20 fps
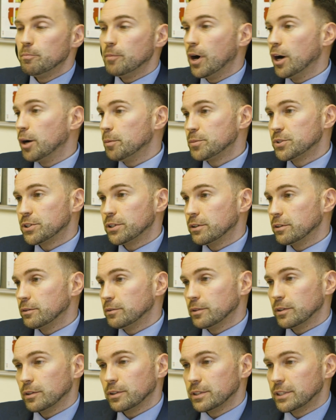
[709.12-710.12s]
up
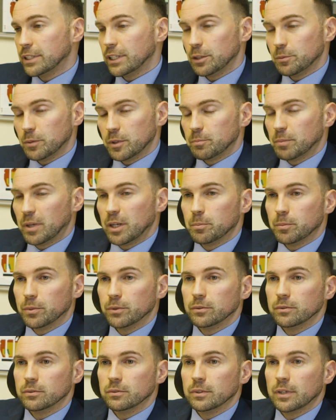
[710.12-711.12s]
to dealing with
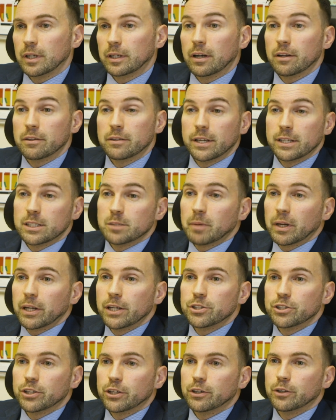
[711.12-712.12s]
people like our theatre
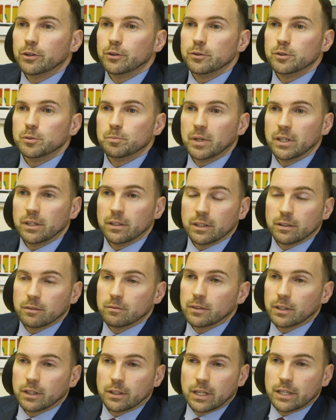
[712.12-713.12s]
manager, who's been in
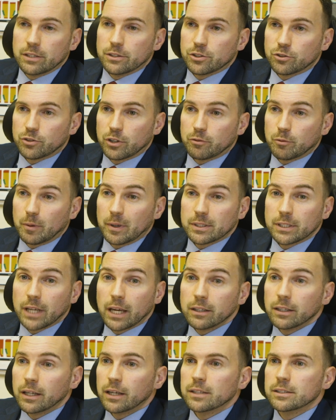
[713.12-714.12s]
the industry for about
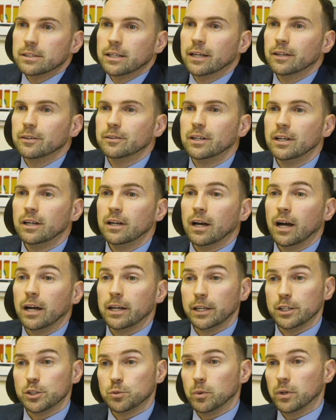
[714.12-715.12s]
10 years now,
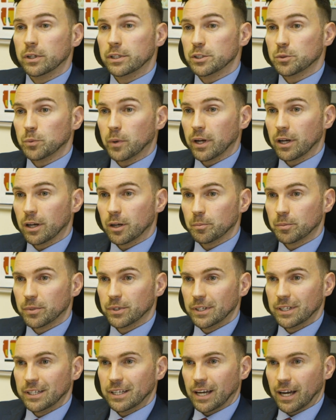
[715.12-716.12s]
and he's worked his way up,
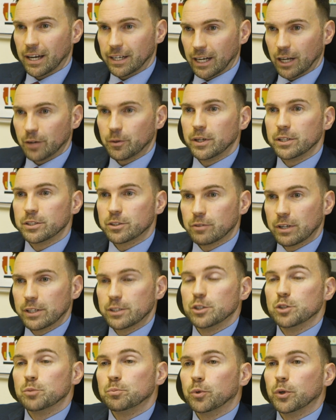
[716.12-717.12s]
and now he's
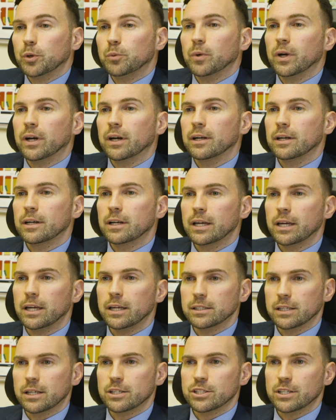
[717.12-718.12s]
getting to a point where
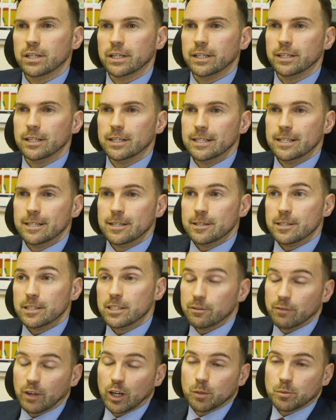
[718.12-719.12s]
he's actually
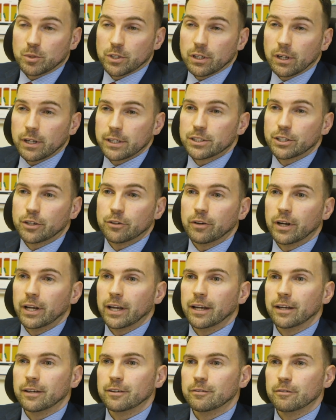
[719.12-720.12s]
developed a nice
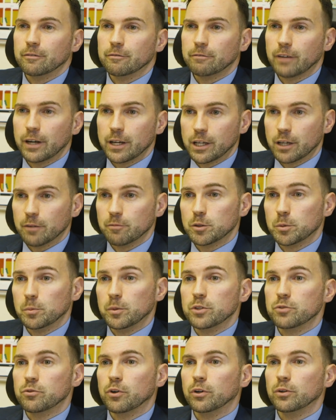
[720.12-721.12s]
career, very comfortable
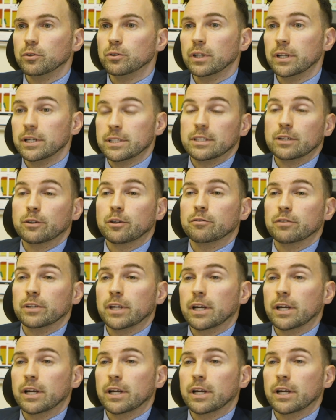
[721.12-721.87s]
in his role, and he's looking for